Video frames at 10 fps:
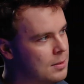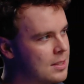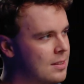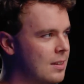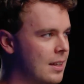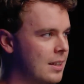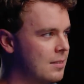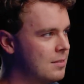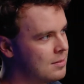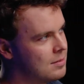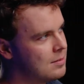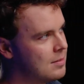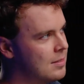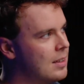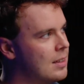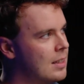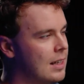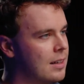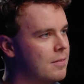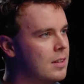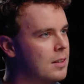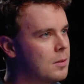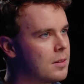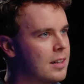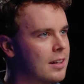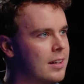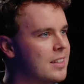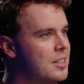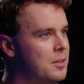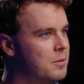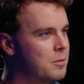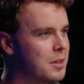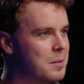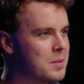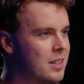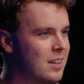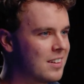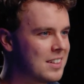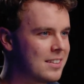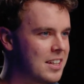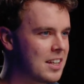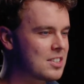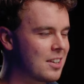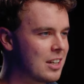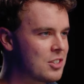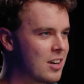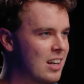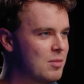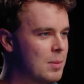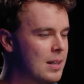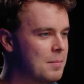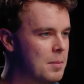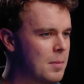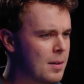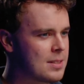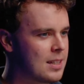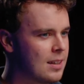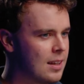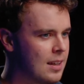wasn't like out of the ordinary for them to take us on a drive, but my mom said,